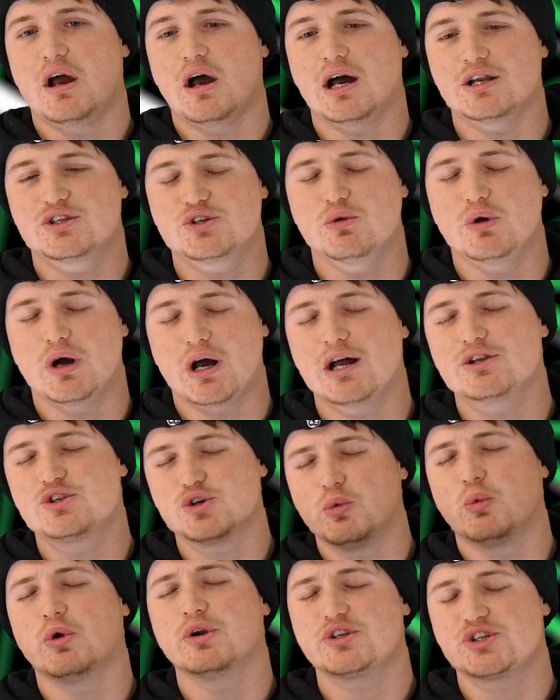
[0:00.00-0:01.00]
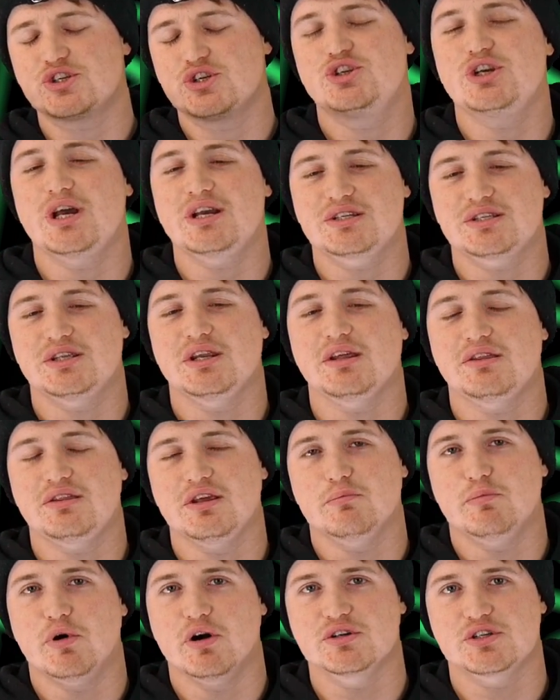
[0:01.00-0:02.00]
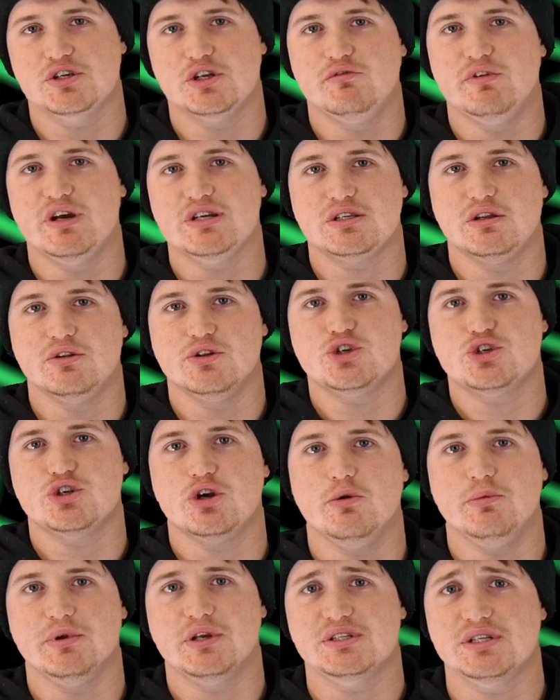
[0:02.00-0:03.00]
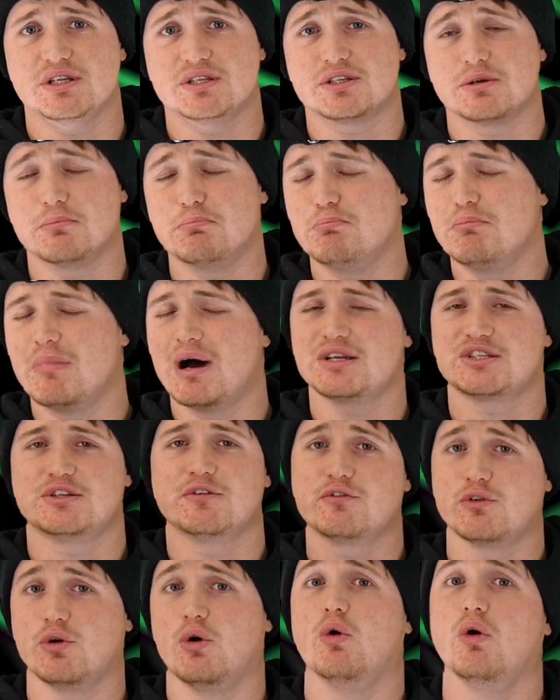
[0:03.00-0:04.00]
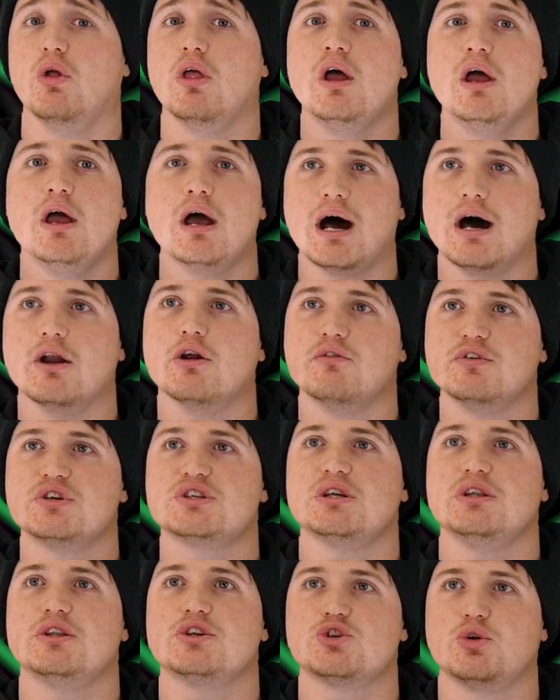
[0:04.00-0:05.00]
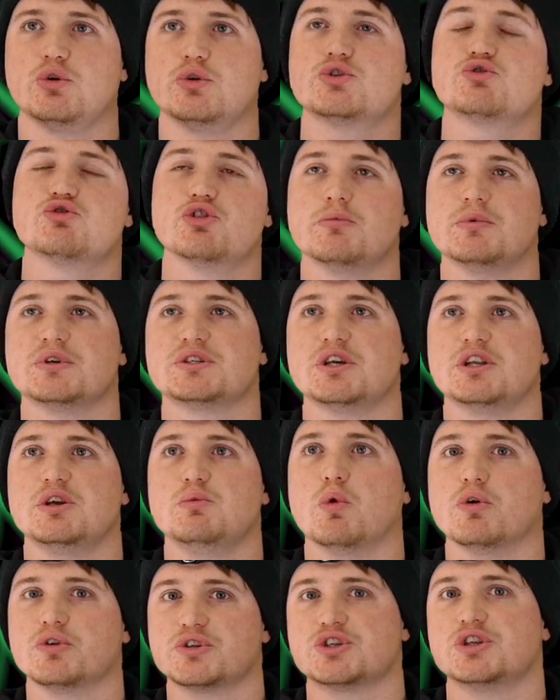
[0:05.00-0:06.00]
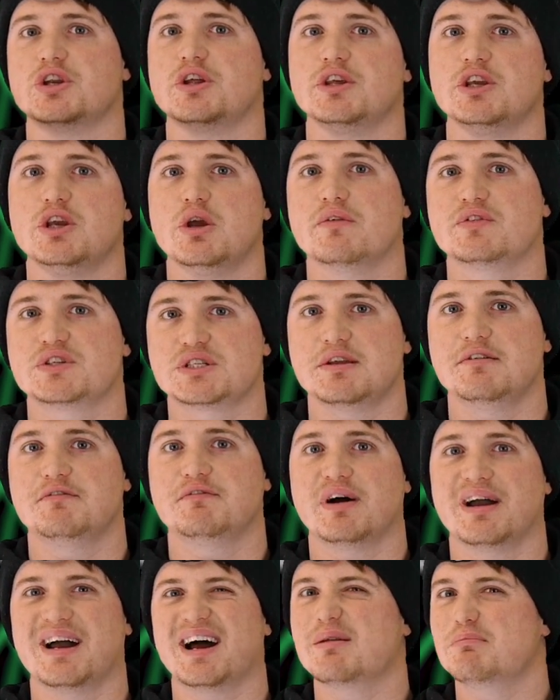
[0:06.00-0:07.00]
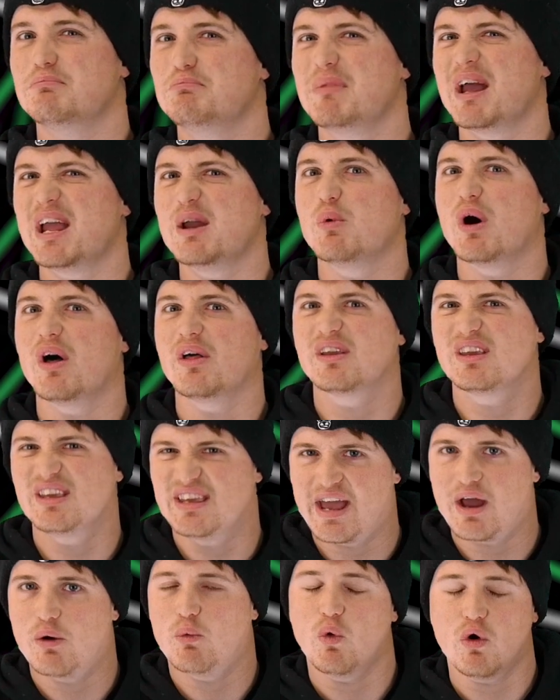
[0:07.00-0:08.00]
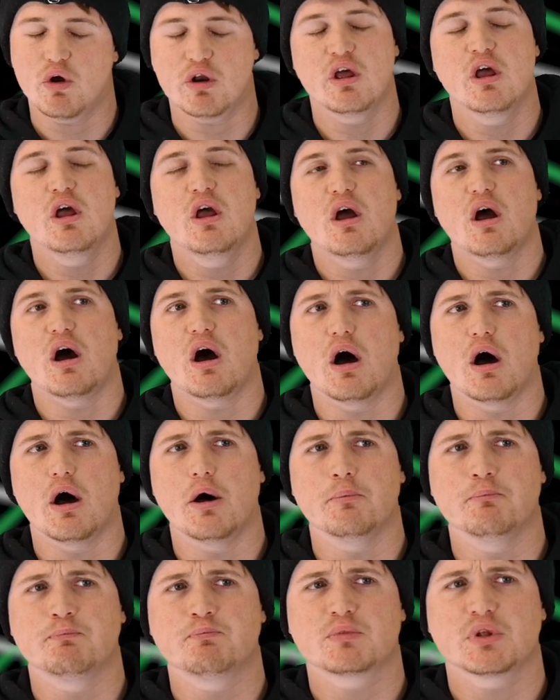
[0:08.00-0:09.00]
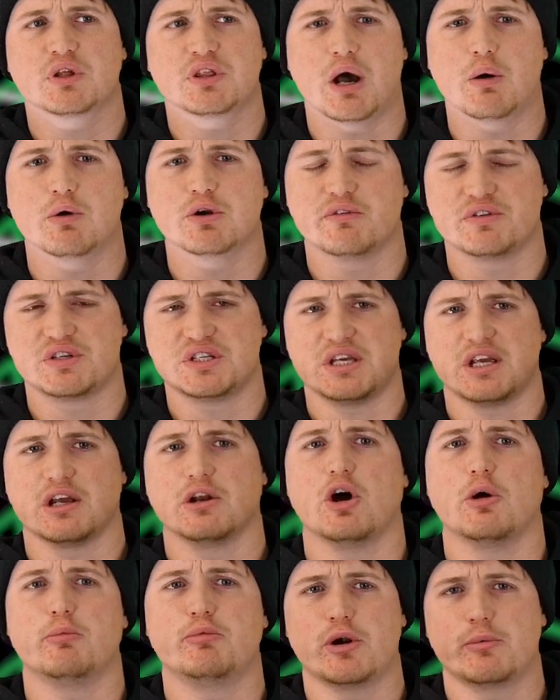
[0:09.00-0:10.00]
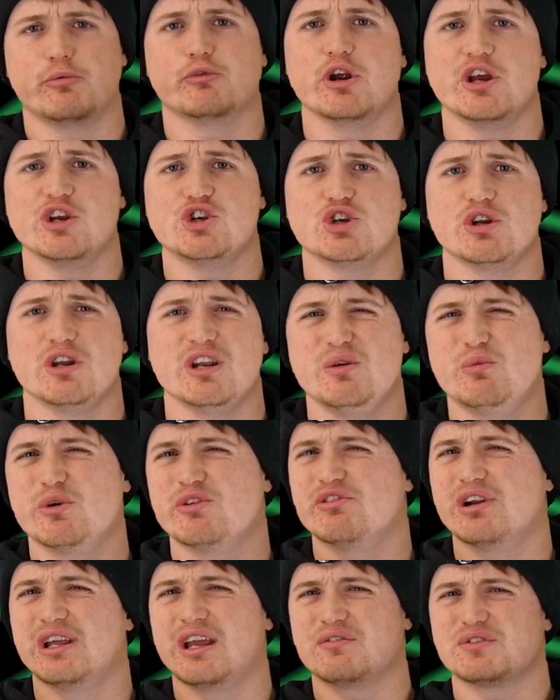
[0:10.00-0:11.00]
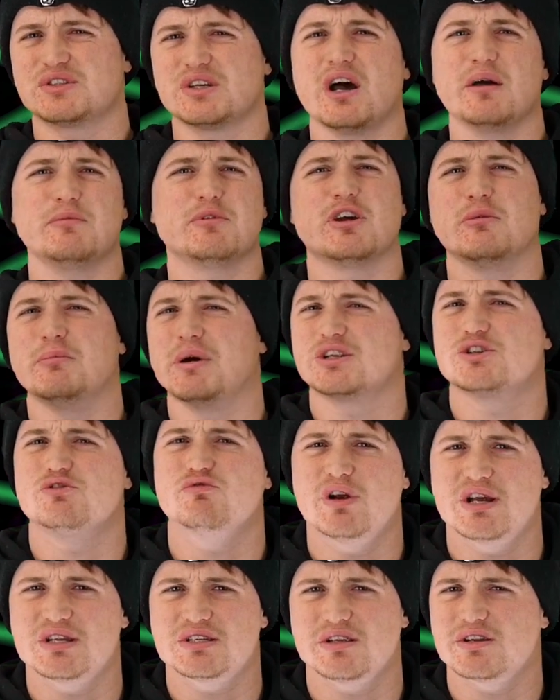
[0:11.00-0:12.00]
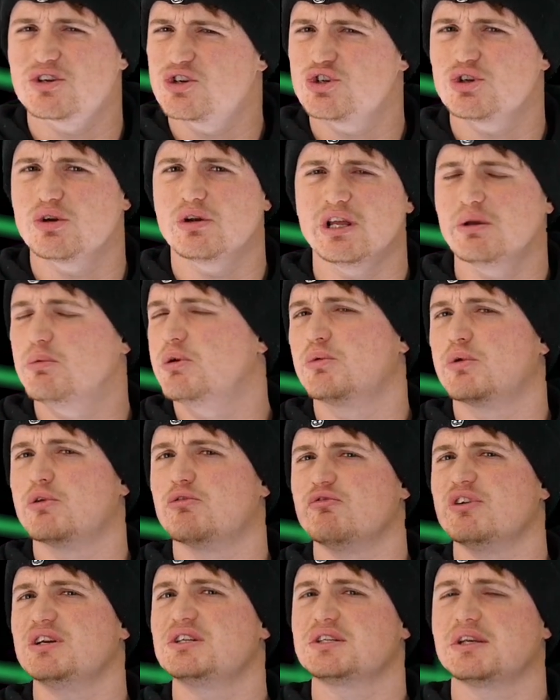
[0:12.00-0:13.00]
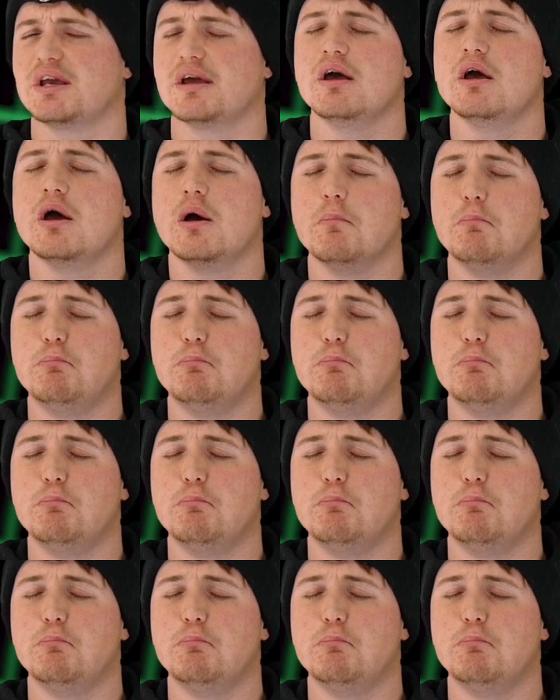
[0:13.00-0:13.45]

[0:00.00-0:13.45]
I don't, I don't want to suggest that I think Punk's going to wrestle on the show because it's a massive call. And obviously, there's all those rumors that he wants another UFC fight and may well get one. Um, that would obviously take a lot of preparation, and he wouldn't really have time to come back to wrestling, surely. He wouldn't want to risk it.